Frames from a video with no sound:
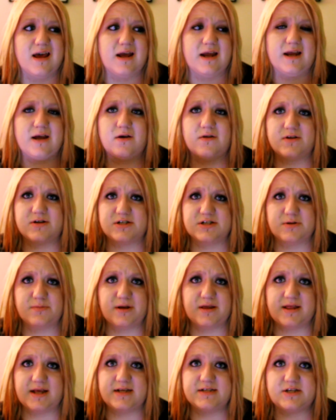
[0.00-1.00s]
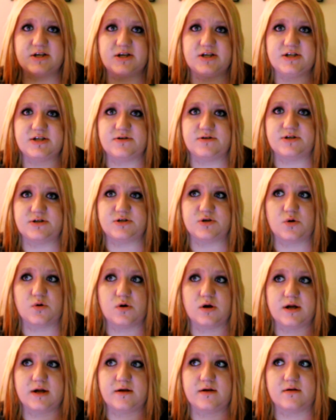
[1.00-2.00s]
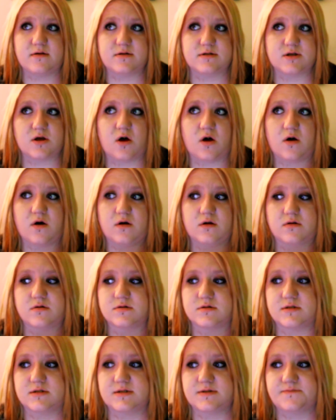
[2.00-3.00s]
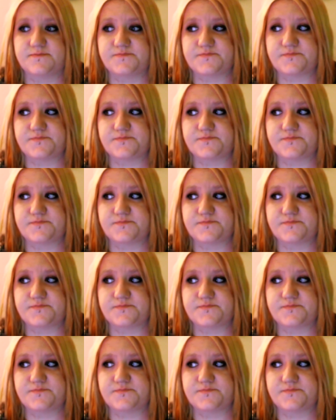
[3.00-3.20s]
You know, there's so many things you can do: tutorials, hauls,